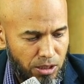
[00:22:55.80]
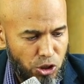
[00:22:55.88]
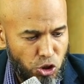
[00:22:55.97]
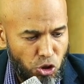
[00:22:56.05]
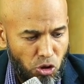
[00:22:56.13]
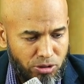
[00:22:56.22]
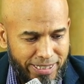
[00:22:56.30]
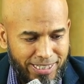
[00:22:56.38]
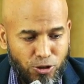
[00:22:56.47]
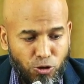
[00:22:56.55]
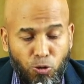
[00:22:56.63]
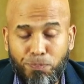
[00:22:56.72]
not
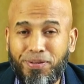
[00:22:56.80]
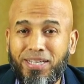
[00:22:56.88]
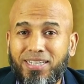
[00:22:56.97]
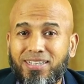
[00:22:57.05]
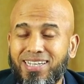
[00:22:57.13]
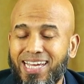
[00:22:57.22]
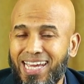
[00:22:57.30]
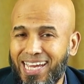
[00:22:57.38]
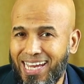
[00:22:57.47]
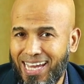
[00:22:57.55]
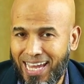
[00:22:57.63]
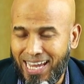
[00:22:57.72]
an opinion
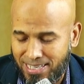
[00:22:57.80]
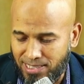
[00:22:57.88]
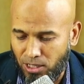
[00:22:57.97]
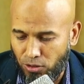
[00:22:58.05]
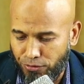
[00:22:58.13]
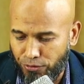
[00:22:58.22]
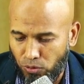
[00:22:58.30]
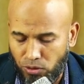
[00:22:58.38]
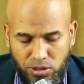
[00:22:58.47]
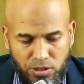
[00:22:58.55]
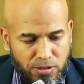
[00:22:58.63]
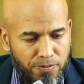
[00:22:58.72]
essay, of
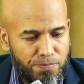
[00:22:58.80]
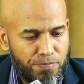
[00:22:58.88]
course,